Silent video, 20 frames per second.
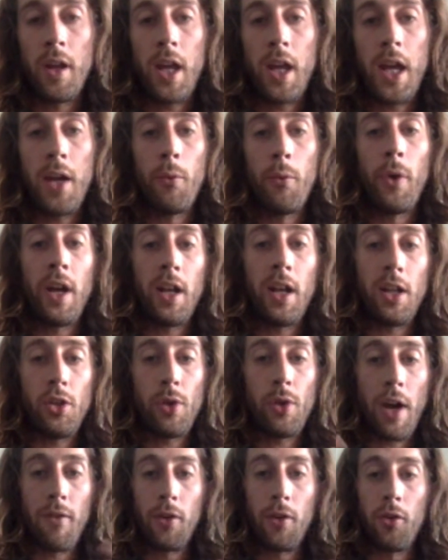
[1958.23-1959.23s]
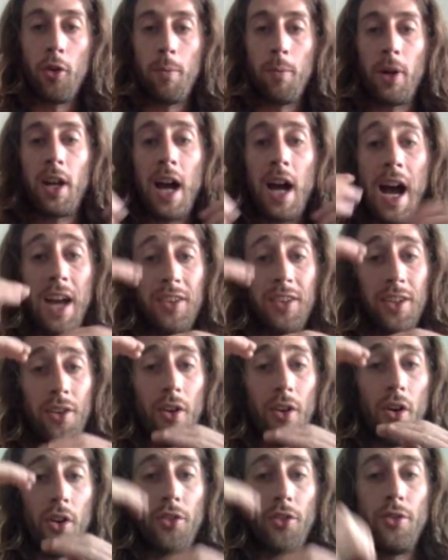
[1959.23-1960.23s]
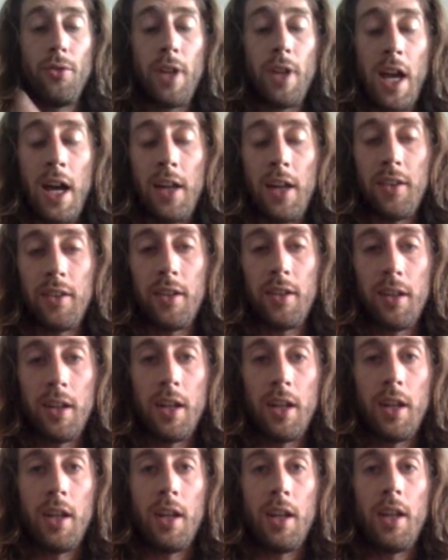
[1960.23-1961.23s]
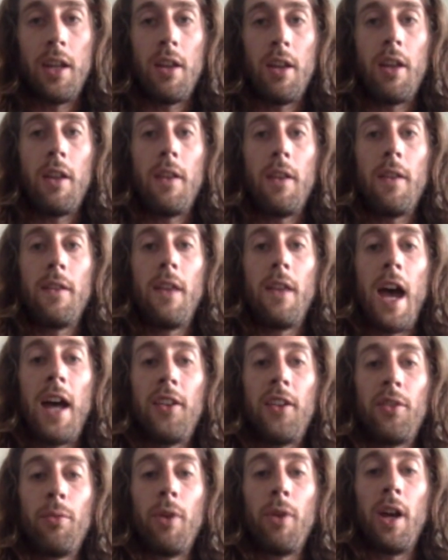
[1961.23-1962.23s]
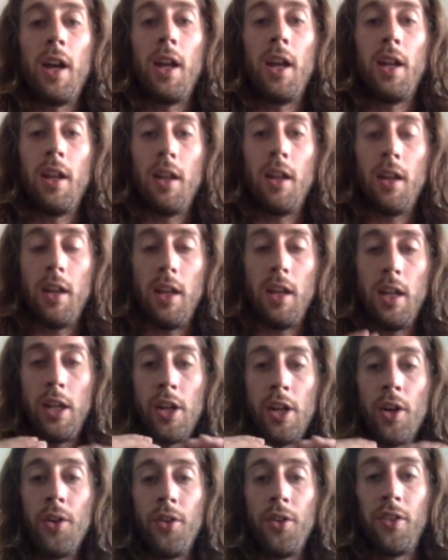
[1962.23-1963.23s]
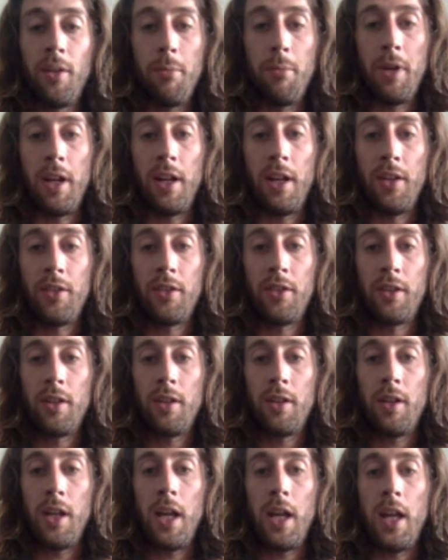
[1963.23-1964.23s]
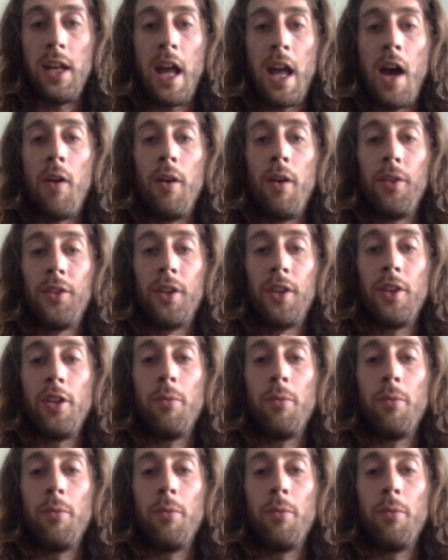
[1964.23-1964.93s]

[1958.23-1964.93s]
And when you have a group of guys that all do that, that's when ego's diminished. And now all of a sudden